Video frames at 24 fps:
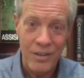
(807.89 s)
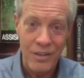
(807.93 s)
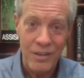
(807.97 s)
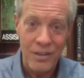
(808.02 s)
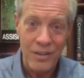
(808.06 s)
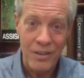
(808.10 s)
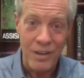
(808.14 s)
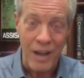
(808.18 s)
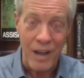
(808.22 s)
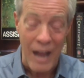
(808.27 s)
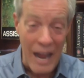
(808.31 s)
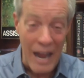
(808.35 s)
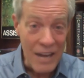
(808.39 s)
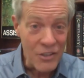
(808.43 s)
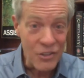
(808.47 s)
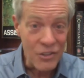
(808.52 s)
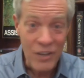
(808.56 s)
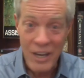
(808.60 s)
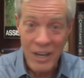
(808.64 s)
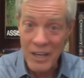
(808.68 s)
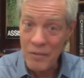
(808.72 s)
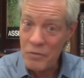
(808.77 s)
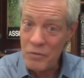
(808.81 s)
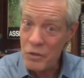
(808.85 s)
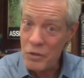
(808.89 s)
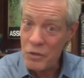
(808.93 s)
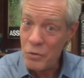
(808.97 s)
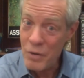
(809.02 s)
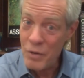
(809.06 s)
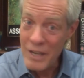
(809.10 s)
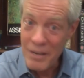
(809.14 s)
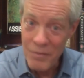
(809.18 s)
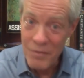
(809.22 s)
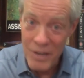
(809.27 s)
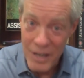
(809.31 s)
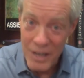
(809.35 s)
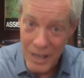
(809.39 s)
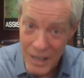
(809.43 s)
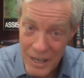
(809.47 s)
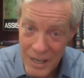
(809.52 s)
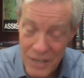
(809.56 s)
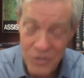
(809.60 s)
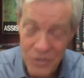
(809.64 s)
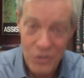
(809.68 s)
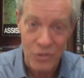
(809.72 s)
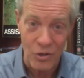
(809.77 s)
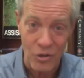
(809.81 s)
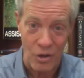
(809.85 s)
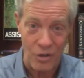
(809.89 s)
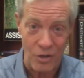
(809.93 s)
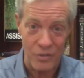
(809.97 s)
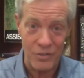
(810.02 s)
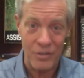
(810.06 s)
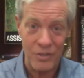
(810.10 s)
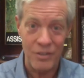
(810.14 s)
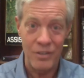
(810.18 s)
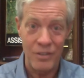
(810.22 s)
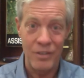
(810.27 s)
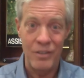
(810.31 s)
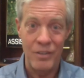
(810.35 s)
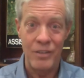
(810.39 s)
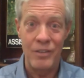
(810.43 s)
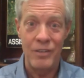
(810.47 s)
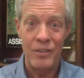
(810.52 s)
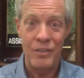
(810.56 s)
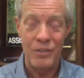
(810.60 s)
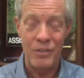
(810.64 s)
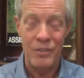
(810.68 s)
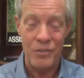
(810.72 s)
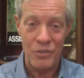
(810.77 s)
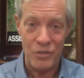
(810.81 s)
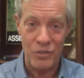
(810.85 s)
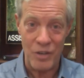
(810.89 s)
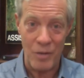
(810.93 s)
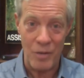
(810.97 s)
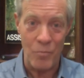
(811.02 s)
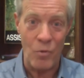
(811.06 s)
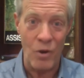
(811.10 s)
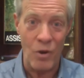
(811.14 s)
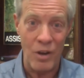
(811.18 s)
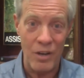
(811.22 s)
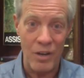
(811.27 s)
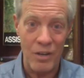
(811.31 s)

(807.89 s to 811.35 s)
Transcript: I say if you even insult someone,